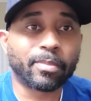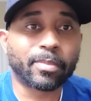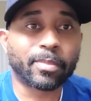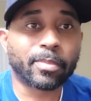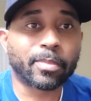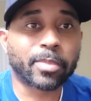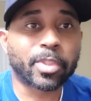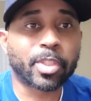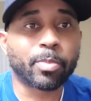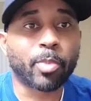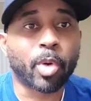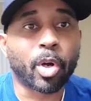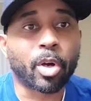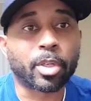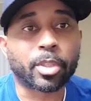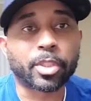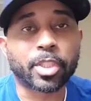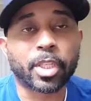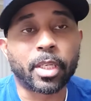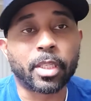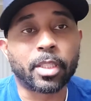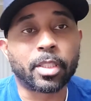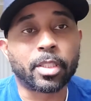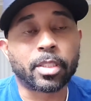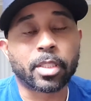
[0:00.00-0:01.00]
small
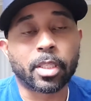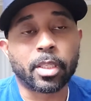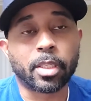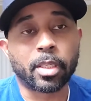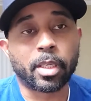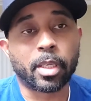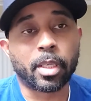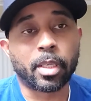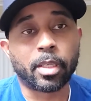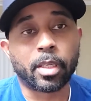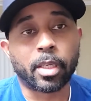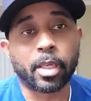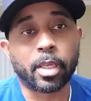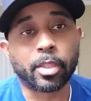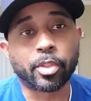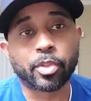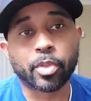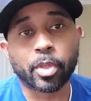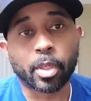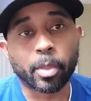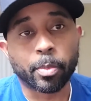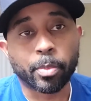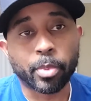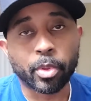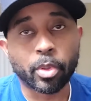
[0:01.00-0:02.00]
changes in
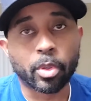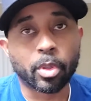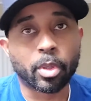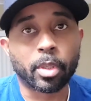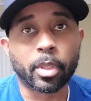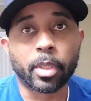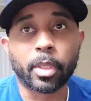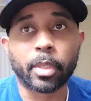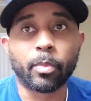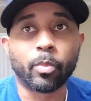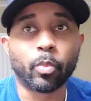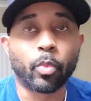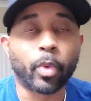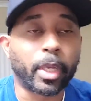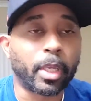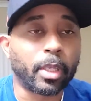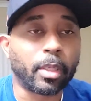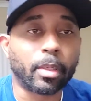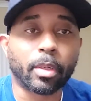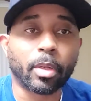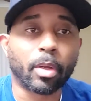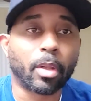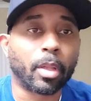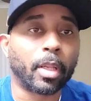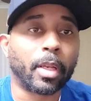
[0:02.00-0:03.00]
trigger pull and weight
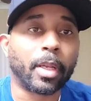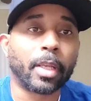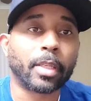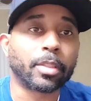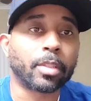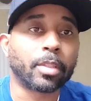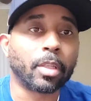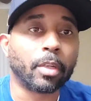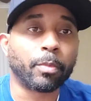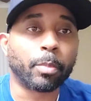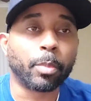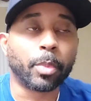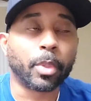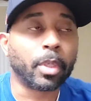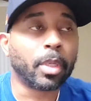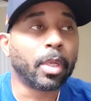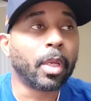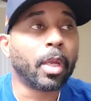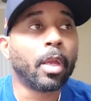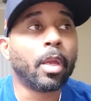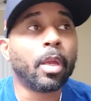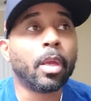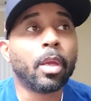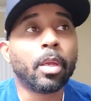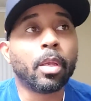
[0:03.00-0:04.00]
and all of that stuff. But
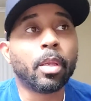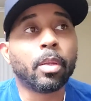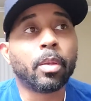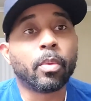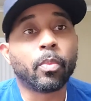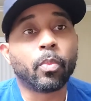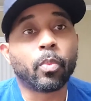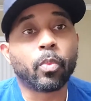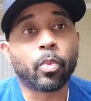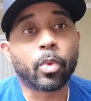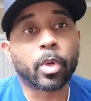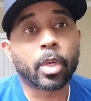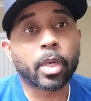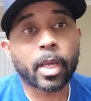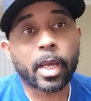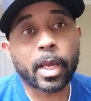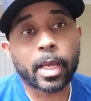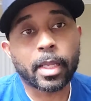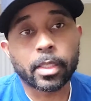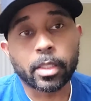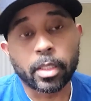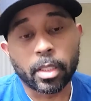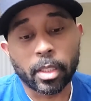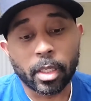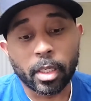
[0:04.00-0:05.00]
what I
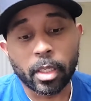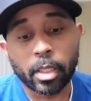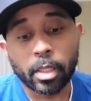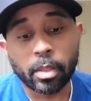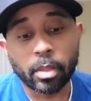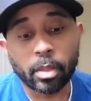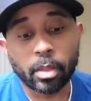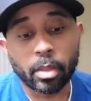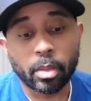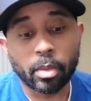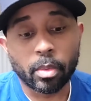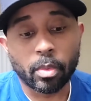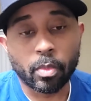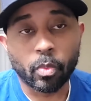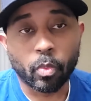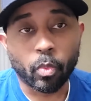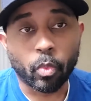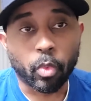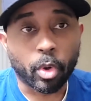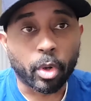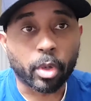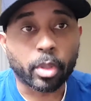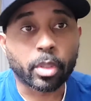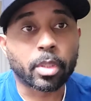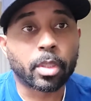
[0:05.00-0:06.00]
did
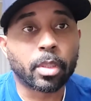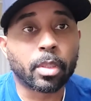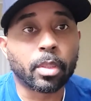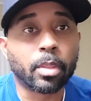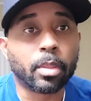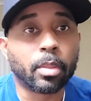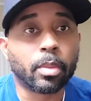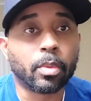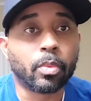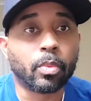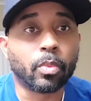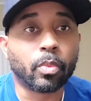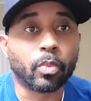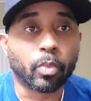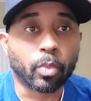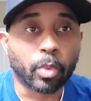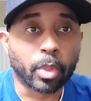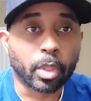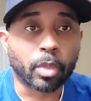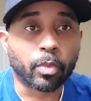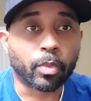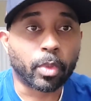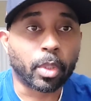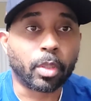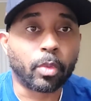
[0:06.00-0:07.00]
worked
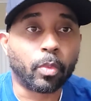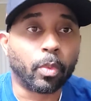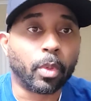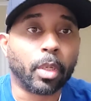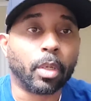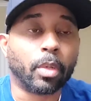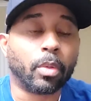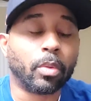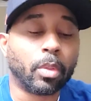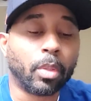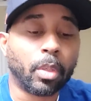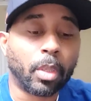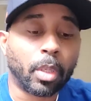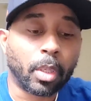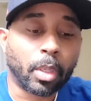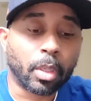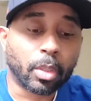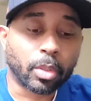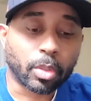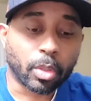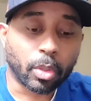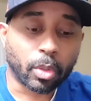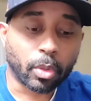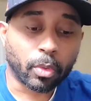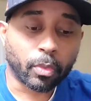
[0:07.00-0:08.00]
really, really well.
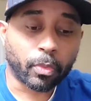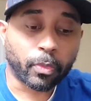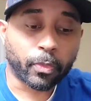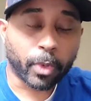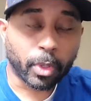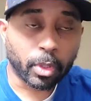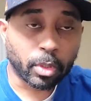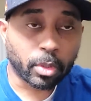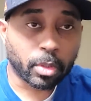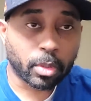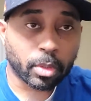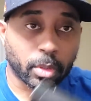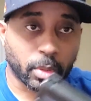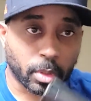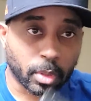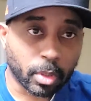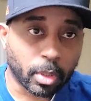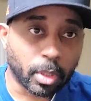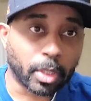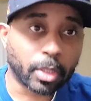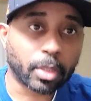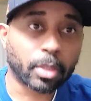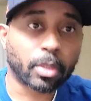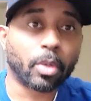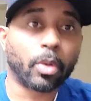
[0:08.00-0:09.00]
So first,
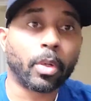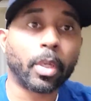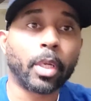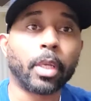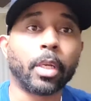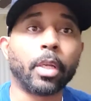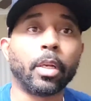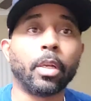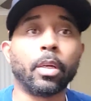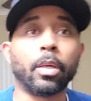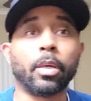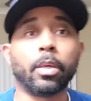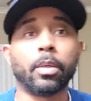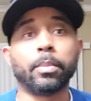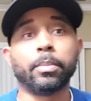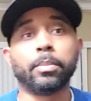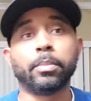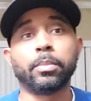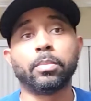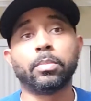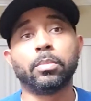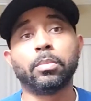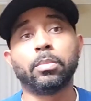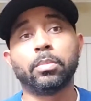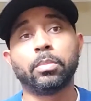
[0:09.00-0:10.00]
let's go ahead and
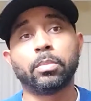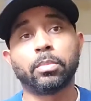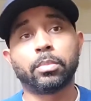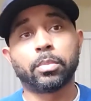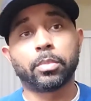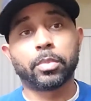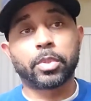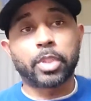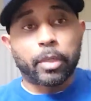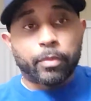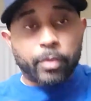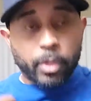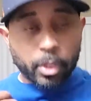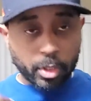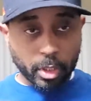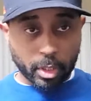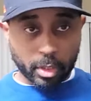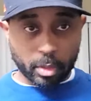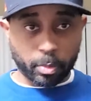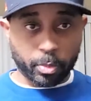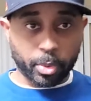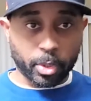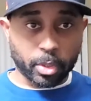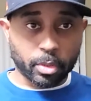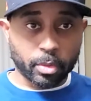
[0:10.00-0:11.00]
safety check the
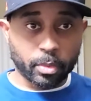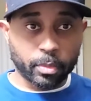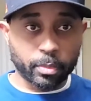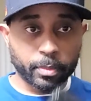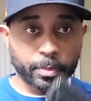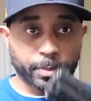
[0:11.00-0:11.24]
pistol.